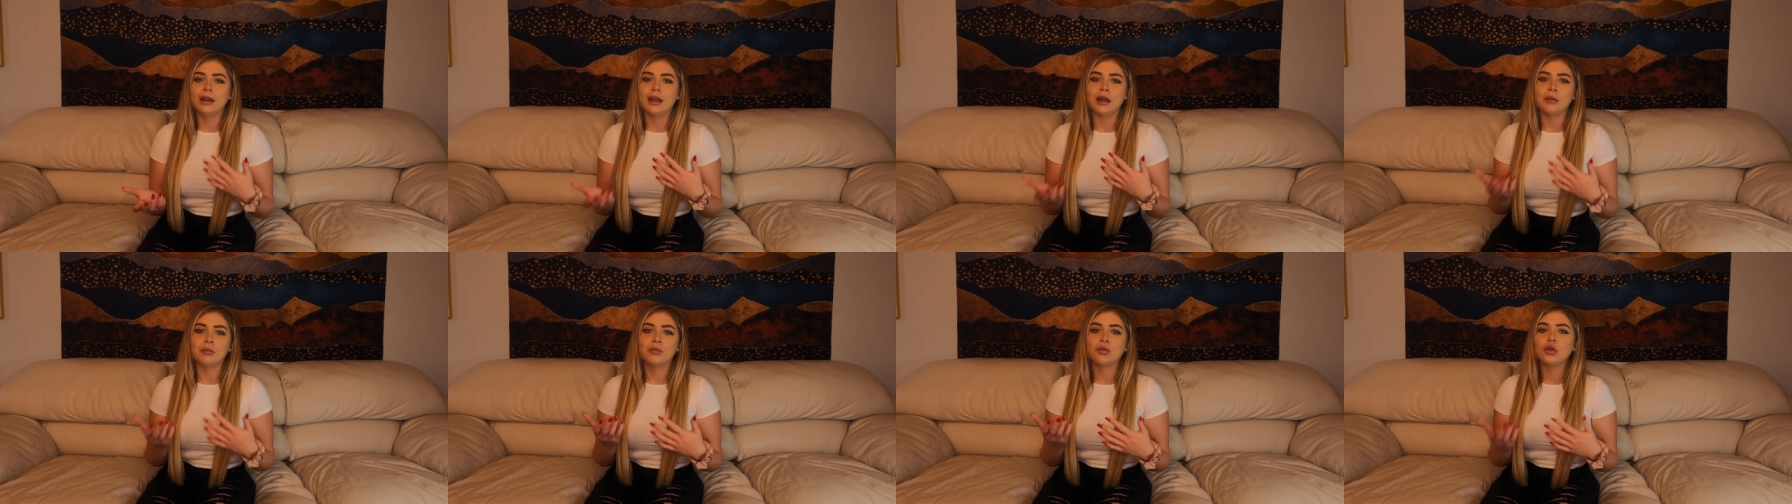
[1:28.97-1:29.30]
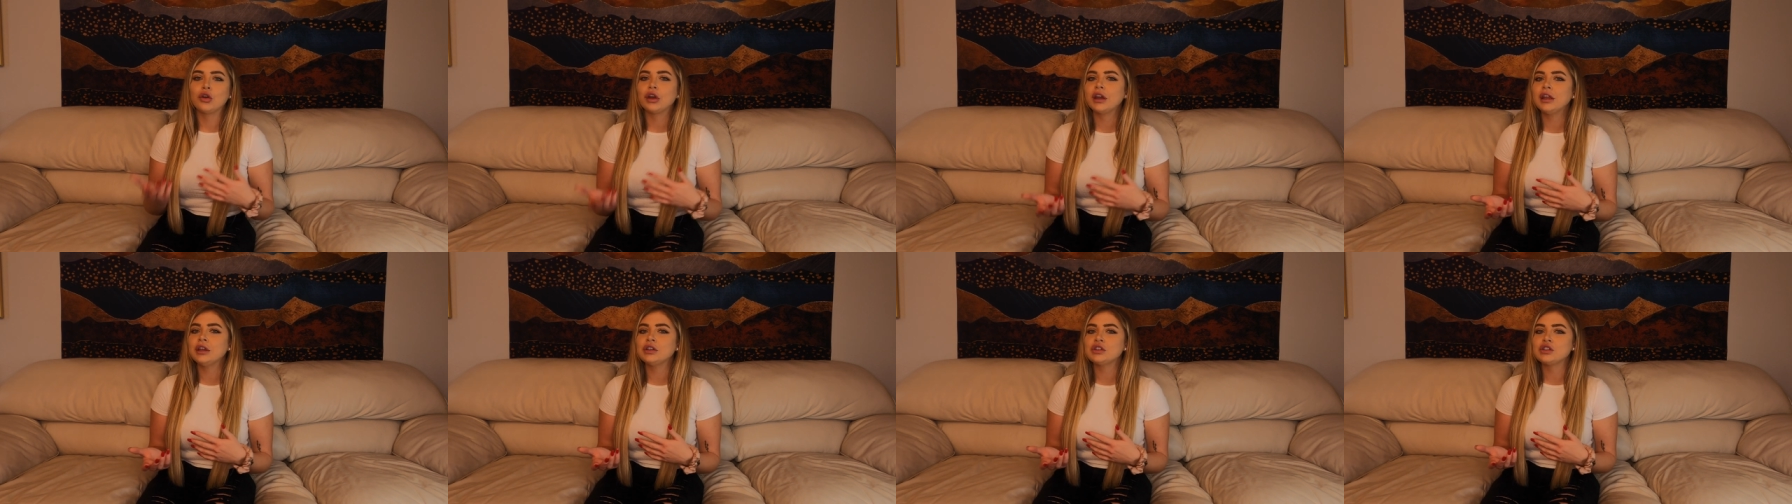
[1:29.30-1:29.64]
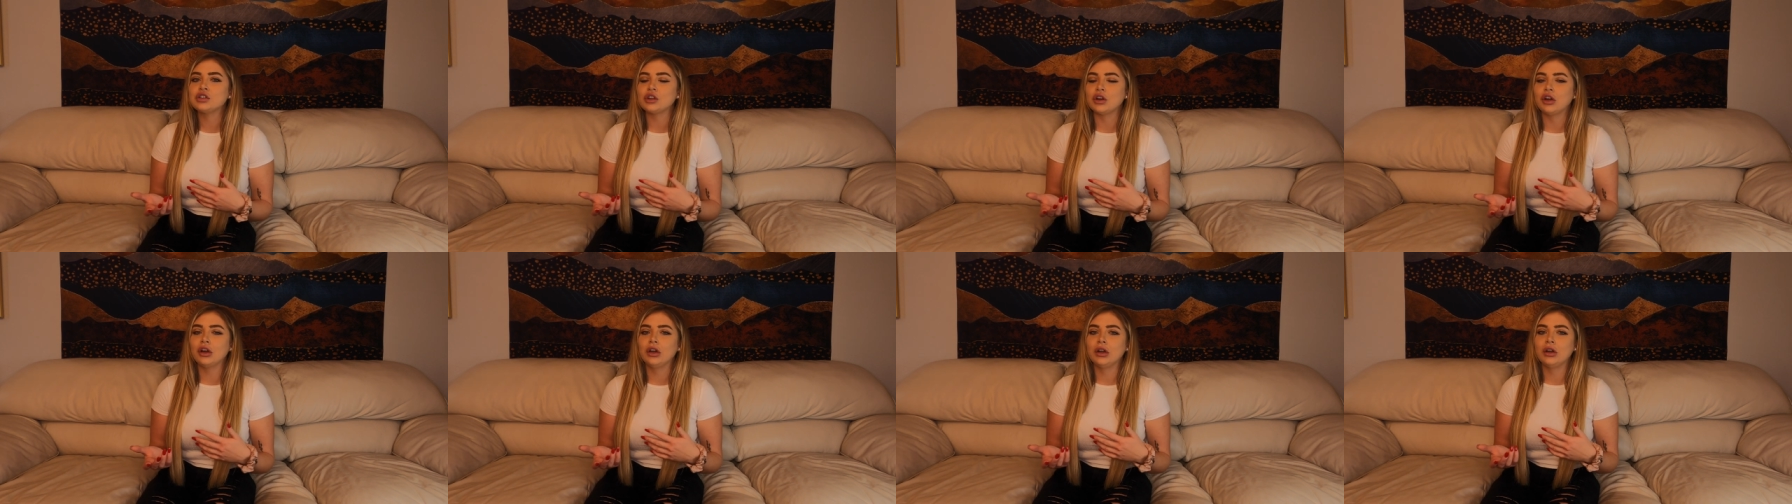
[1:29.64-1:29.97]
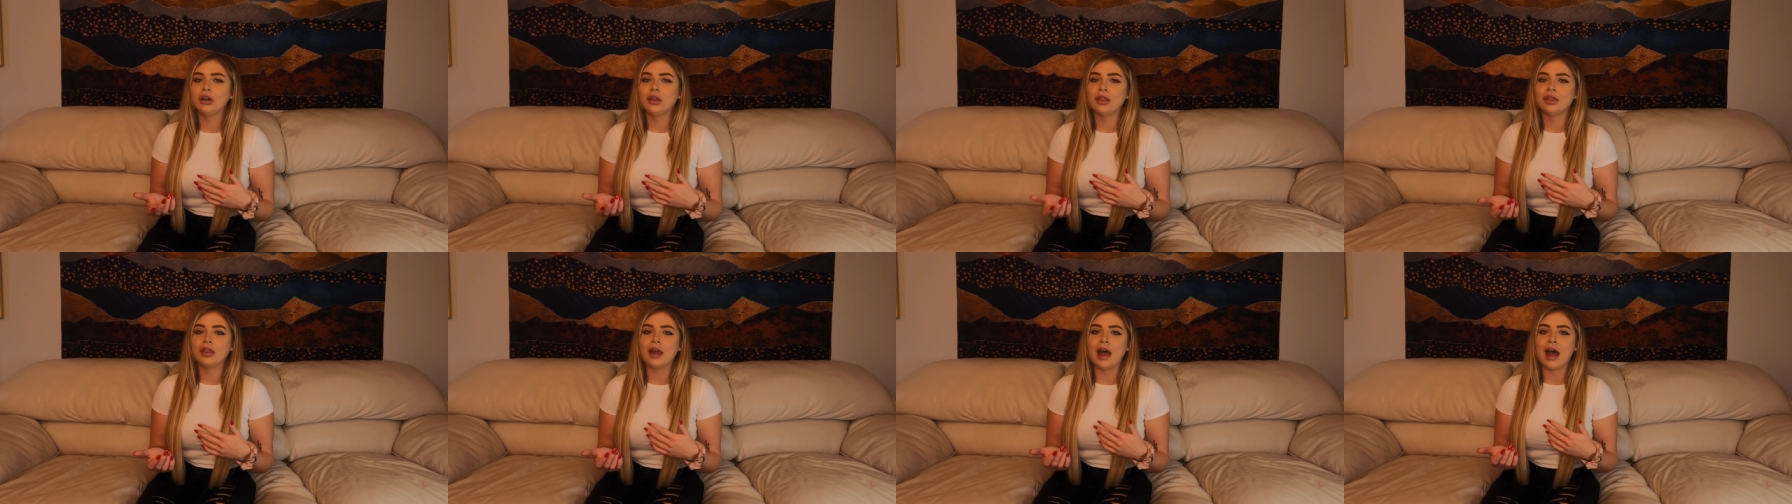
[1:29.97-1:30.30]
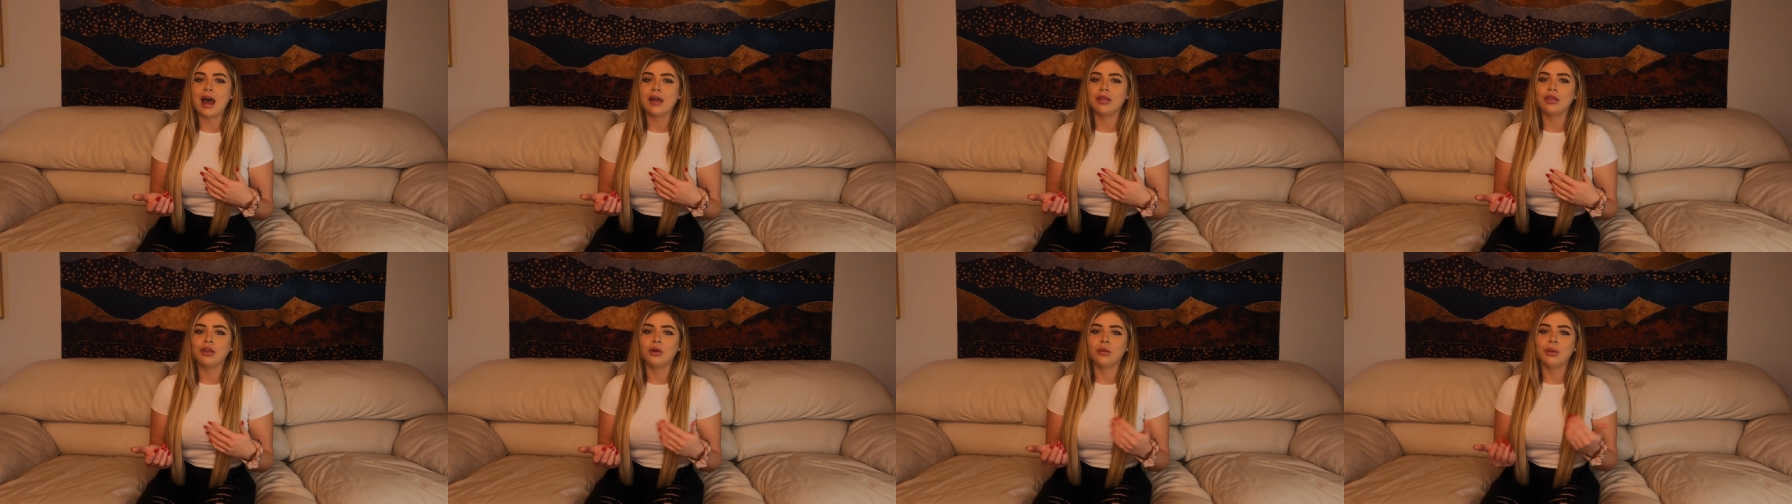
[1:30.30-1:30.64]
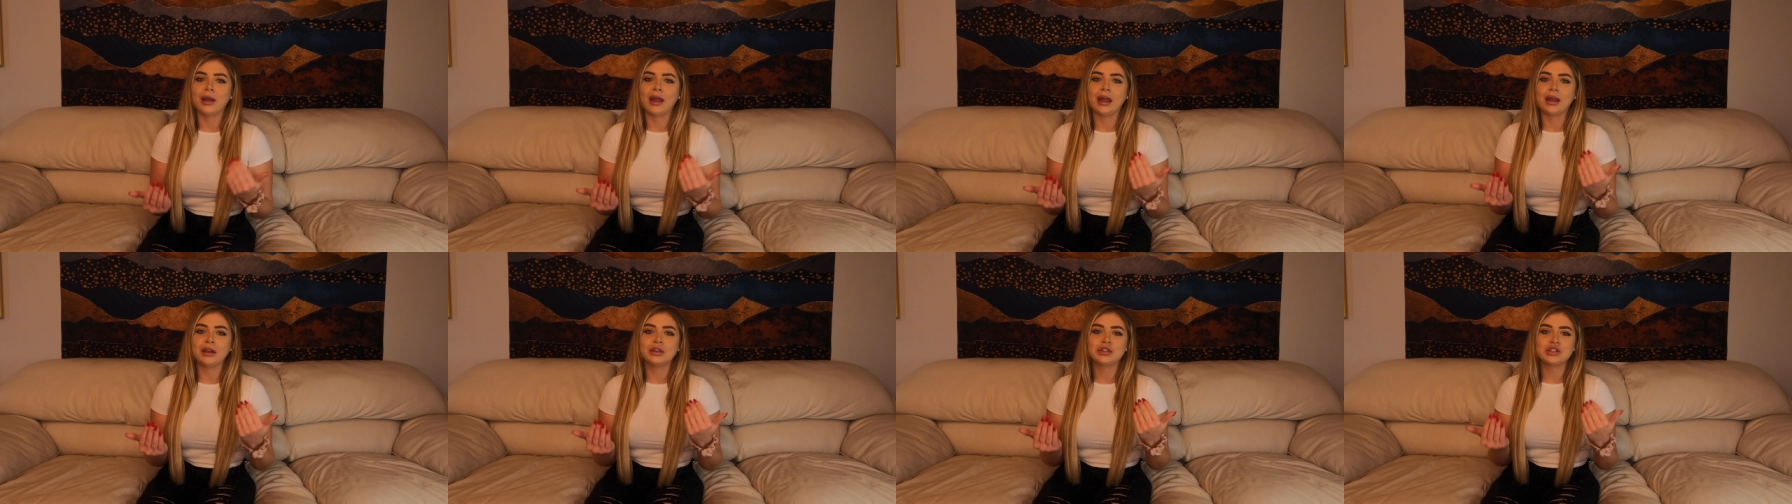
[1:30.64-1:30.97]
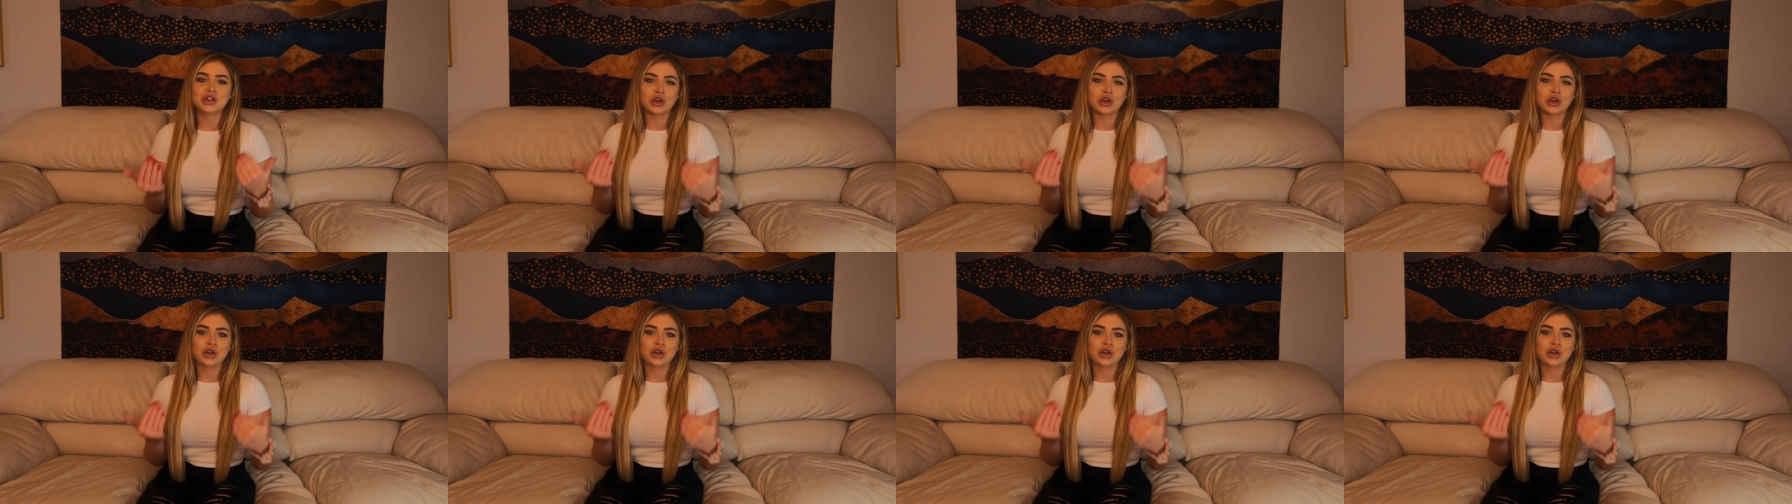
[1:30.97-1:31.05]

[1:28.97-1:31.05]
am pretty sure that the way